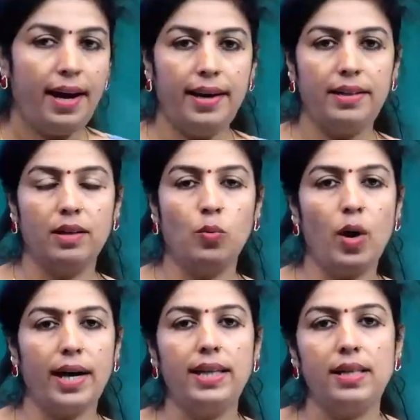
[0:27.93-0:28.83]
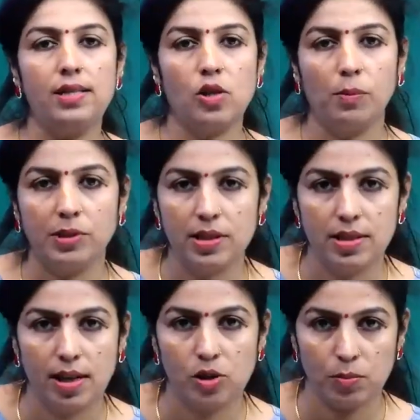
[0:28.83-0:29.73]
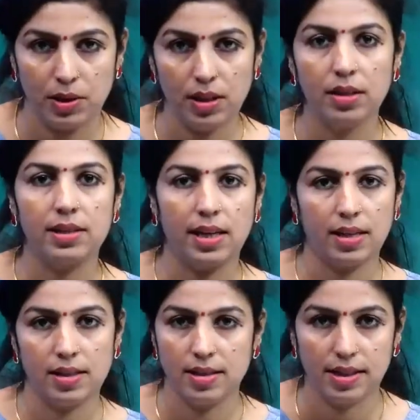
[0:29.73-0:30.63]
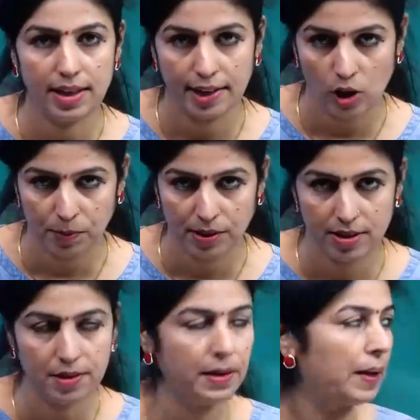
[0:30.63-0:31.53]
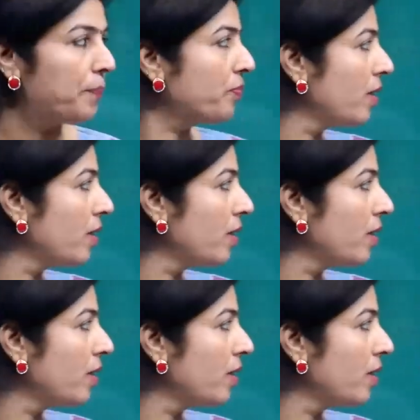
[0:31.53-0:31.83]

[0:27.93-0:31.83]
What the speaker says: and why these options are to be taken as the correct options. Okay.